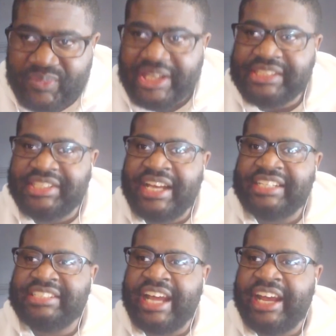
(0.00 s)
Is
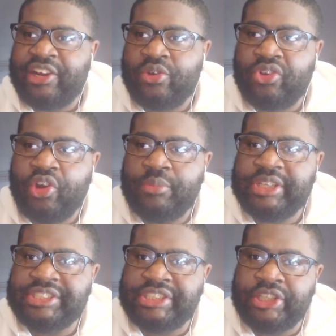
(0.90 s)
that at Oklahoma
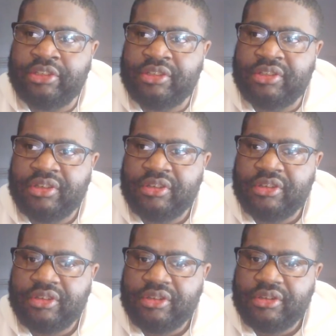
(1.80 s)
this year?
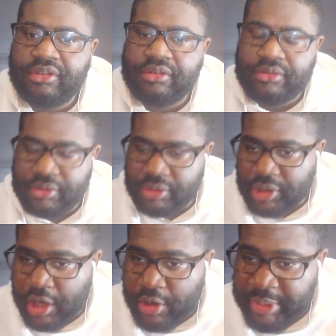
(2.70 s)

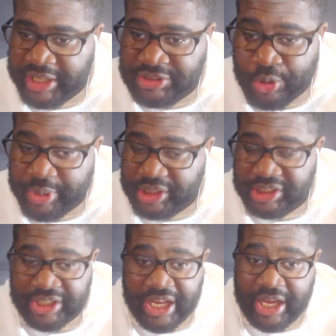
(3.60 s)
Oh man, that's gonna be a
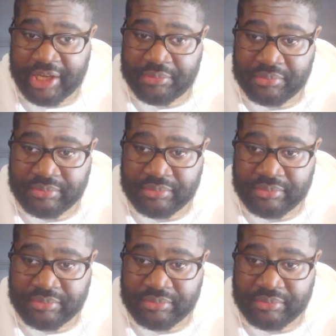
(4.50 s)
good game.